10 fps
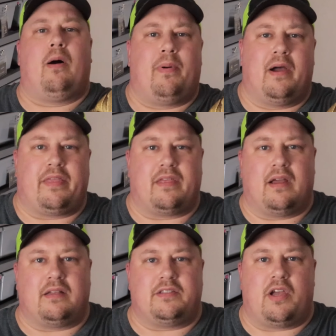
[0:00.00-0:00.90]

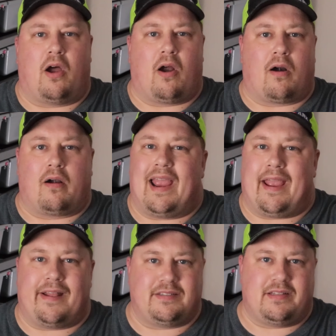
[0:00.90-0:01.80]
pythons are
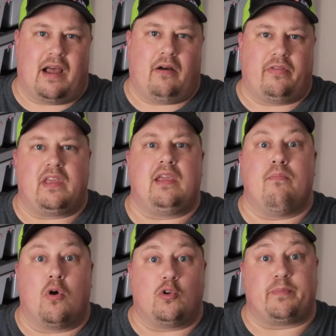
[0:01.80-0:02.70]
hands down the
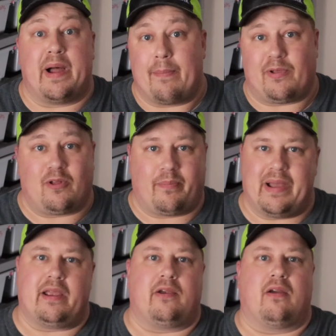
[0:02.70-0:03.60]
most popular
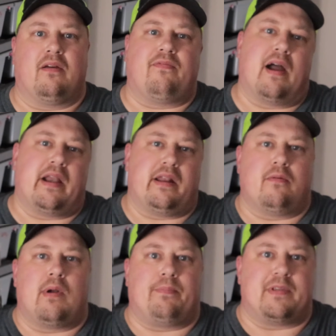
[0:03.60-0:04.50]
pet you're going to find in the
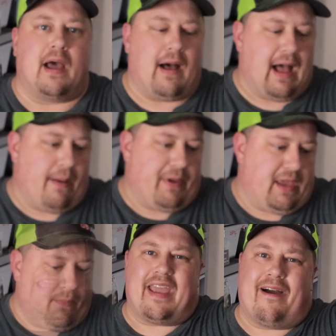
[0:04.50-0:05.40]
reptile hobby.
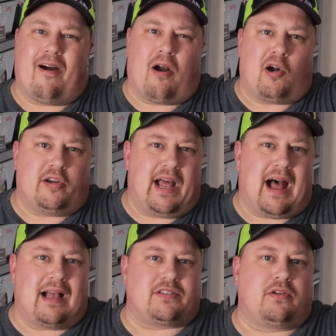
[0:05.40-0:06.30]
They are
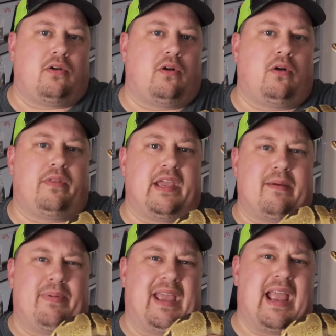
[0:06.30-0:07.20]
docile, they
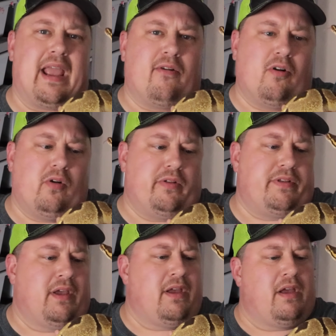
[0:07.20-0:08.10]
can be
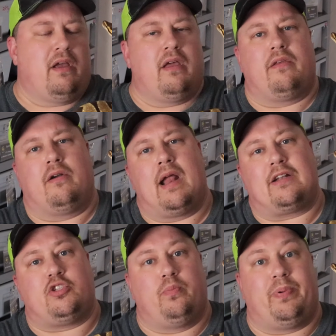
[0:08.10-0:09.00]
handled, they're
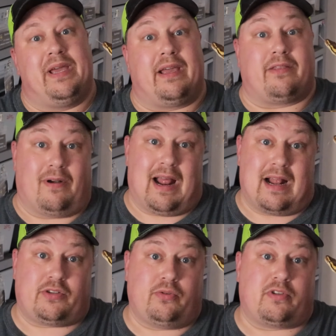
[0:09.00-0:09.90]
not too big, they're
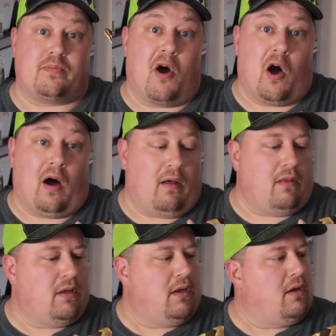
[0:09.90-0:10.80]
not too small,
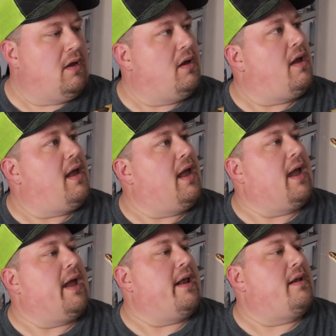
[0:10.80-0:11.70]

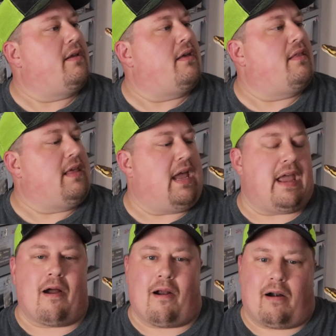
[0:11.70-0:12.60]
and they
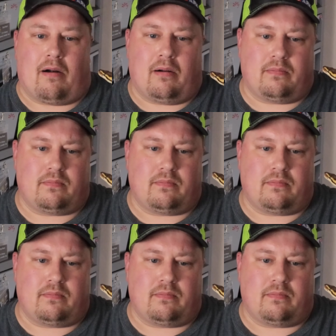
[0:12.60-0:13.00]
are